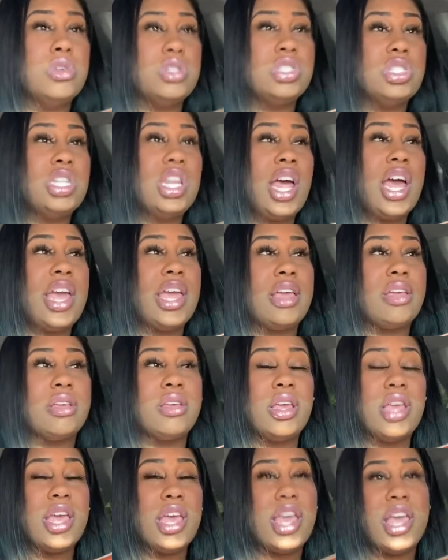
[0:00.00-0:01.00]
like,
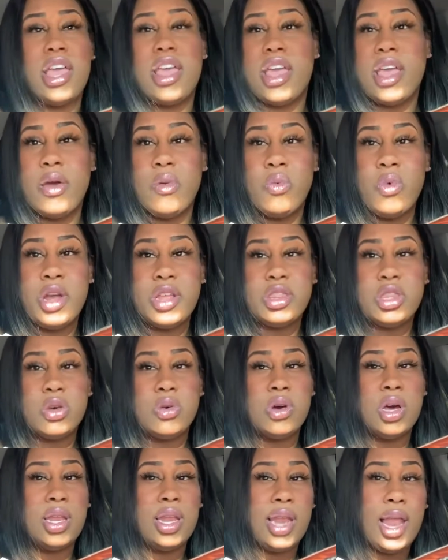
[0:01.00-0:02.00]
it went
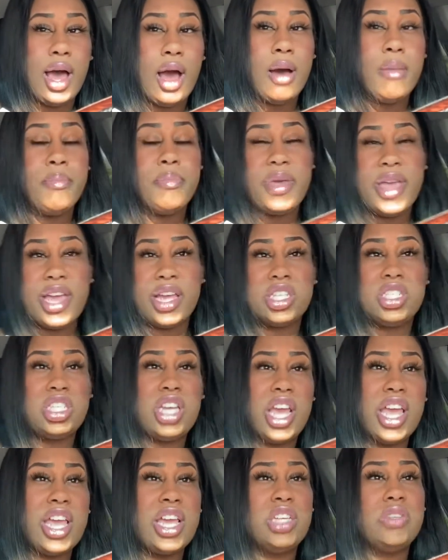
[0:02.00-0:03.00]
through a big
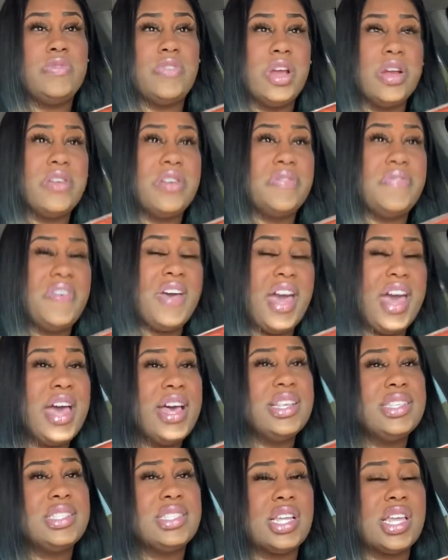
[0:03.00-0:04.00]
change very
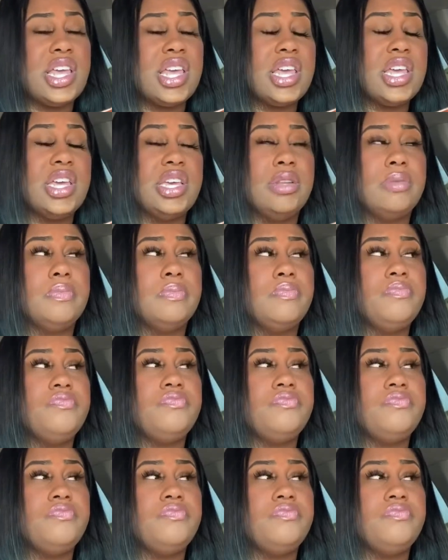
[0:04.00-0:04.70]
fast, and